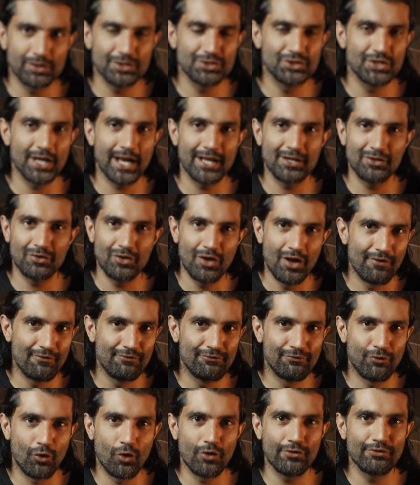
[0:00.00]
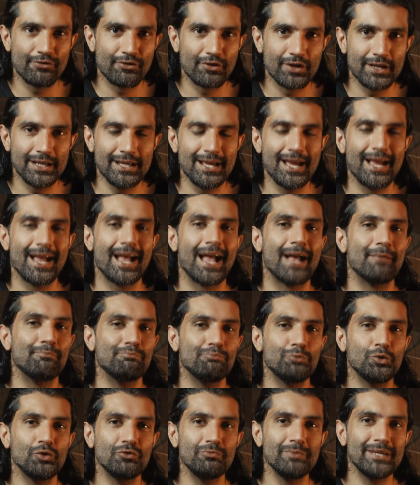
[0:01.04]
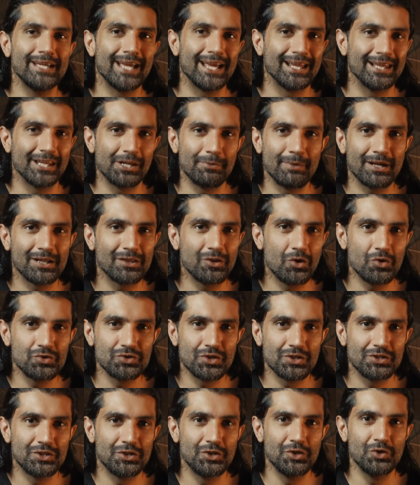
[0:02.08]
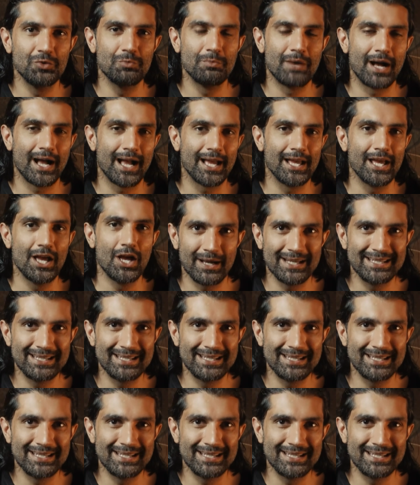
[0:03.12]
this channel for free and move me a little bit closer to my